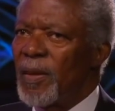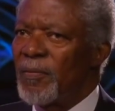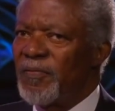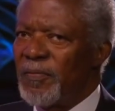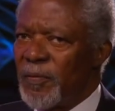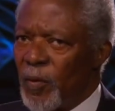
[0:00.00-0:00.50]

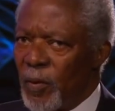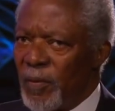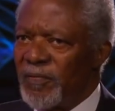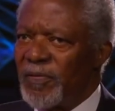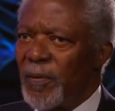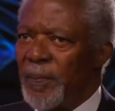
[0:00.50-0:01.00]

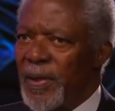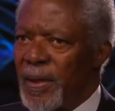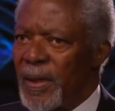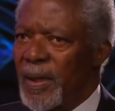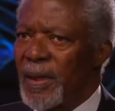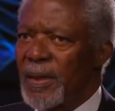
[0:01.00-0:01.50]
For
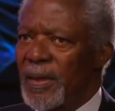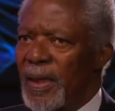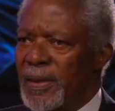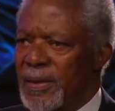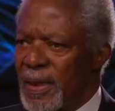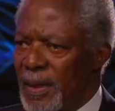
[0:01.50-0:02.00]
me,
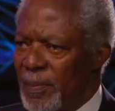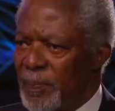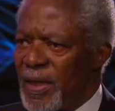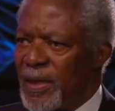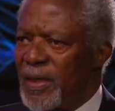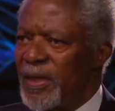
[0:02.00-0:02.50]
as
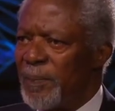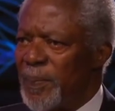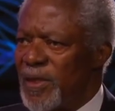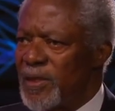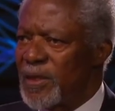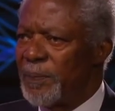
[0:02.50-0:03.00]
being in the
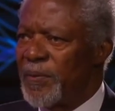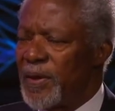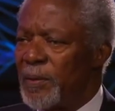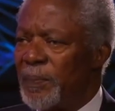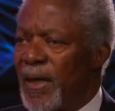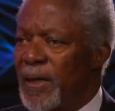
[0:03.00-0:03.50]

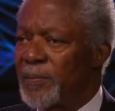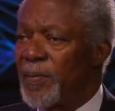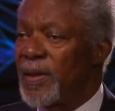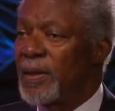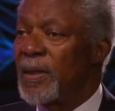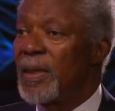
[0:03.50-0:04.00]
peacekeeping
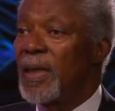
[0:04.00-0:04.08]
department,